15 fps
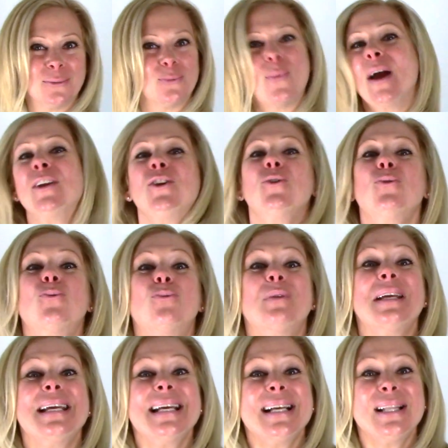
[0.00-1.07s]
when you
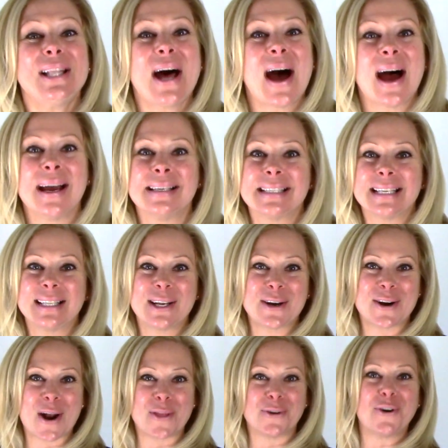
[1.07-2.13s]
realize that
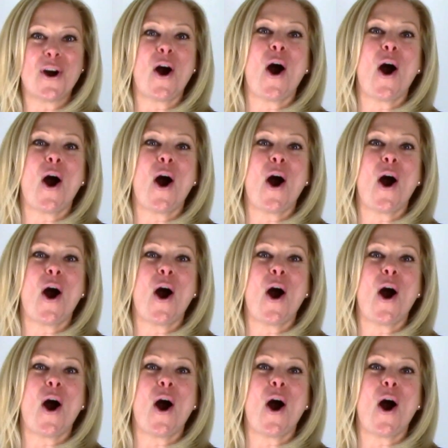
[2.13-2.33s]
there are other